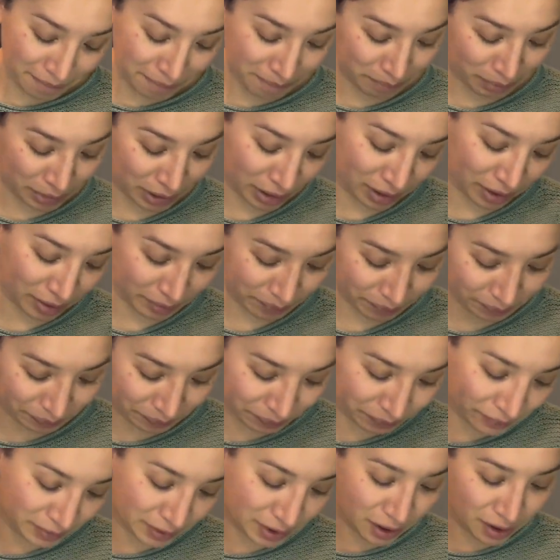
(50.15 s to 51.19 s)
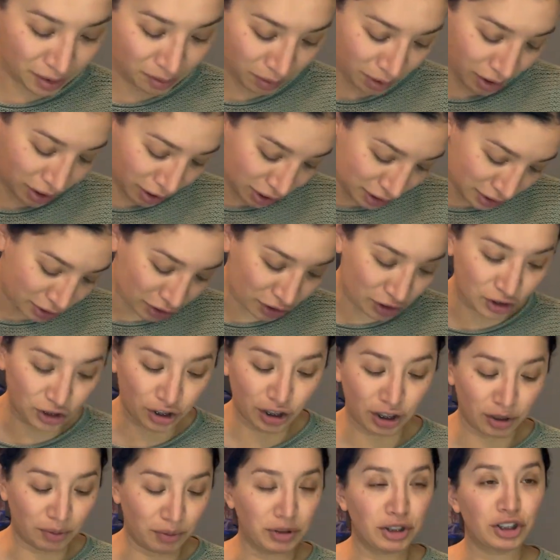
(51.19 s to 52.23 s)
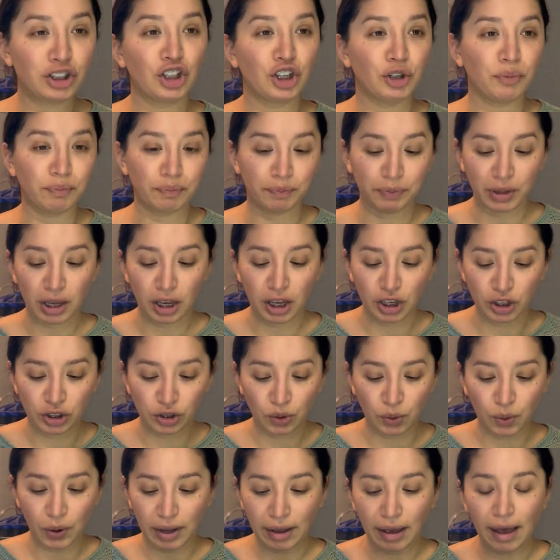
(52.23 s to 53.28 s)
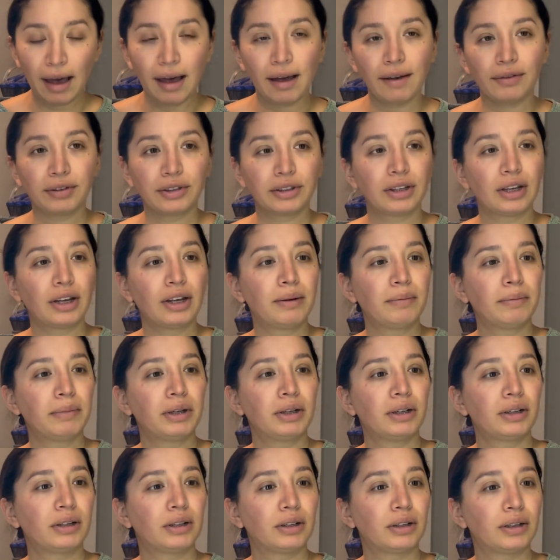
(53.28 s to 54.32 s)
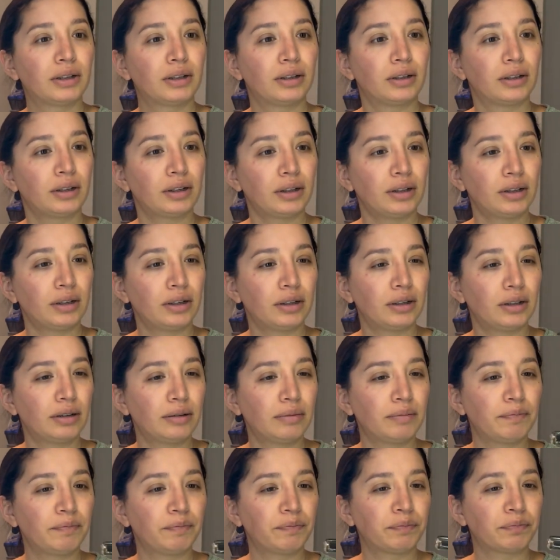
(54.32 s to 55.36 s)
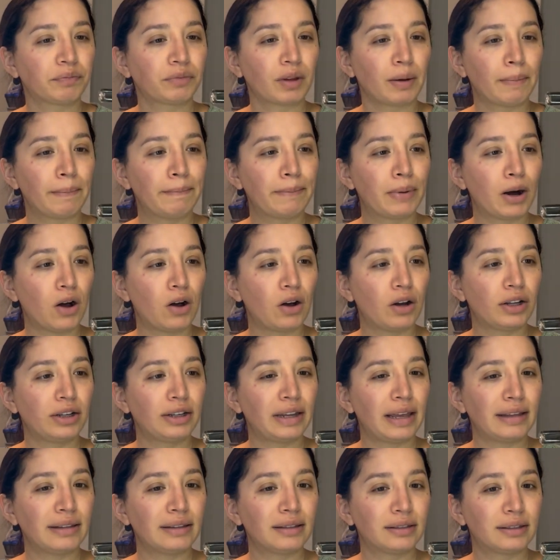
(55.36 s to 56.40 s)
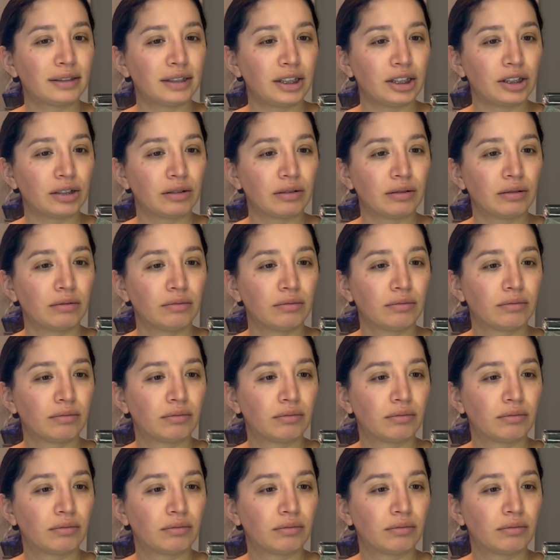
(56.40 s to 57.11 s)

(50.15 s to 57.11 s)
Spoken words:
But I guess a good thing it was cheap. So I have some Bond and Seal.